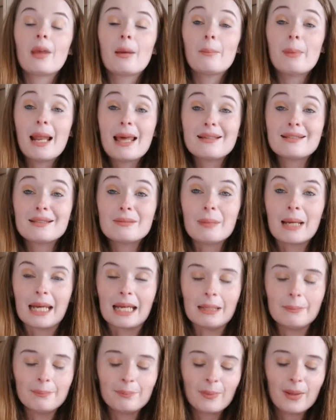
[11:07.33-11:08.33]
Bless me.
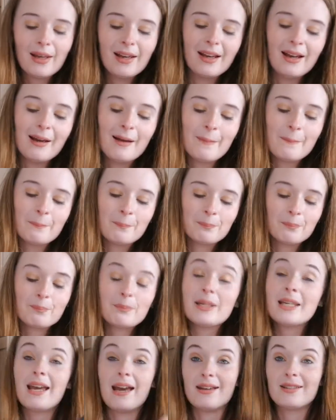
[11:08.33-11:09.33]

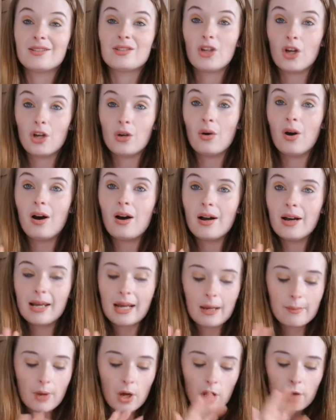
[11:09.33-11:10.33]
But yeah, so I
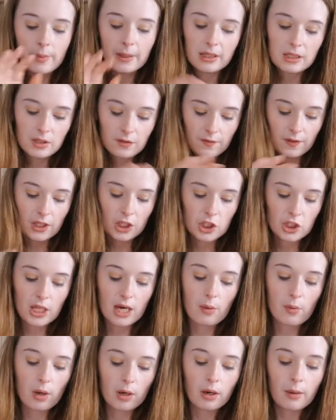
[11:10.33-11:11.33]
am hoping to finish
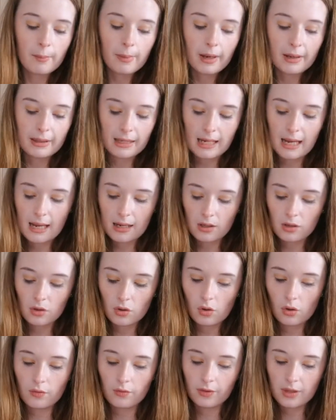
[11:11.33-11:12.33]
that one by the end
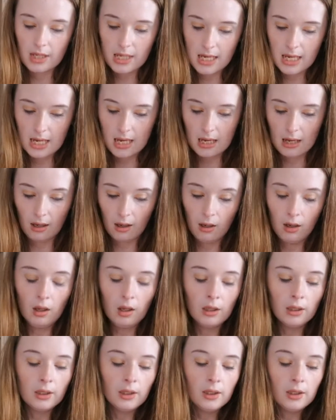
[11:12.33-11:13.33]
of the year.
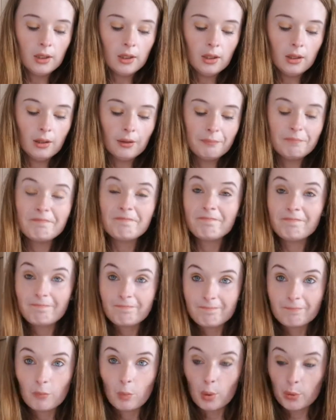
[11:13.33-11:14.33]

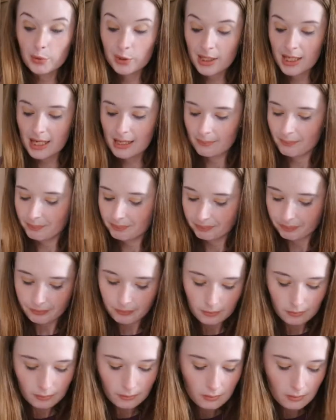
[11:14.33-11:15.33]
We'll see.
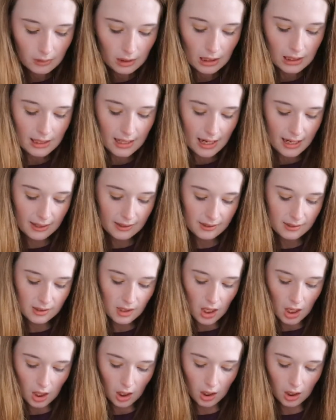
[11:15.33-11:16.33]
Next
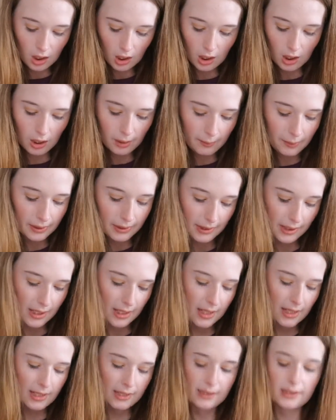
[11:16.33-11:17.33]
up
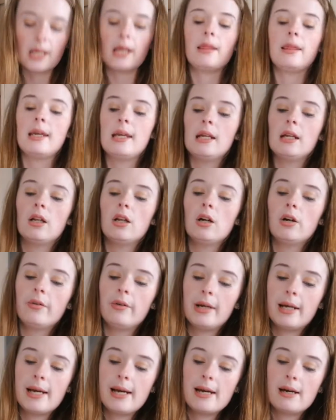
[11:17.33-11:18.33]
is the
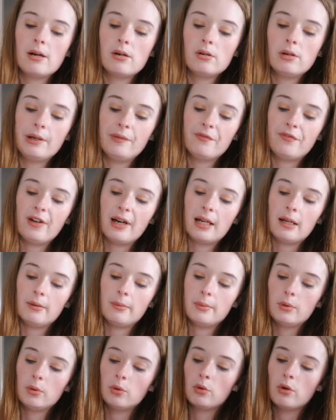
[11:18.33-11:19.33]
L'Oreal
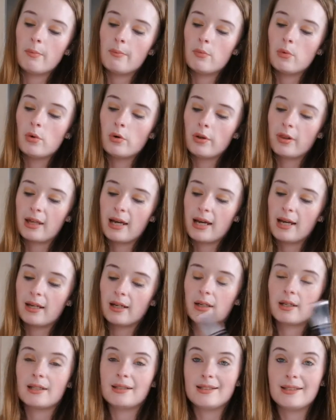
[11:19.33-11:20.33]
Infallible More Than
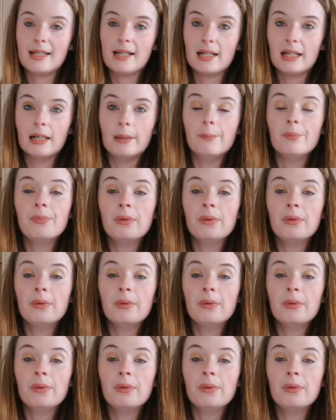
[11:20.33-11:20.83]
Concealer.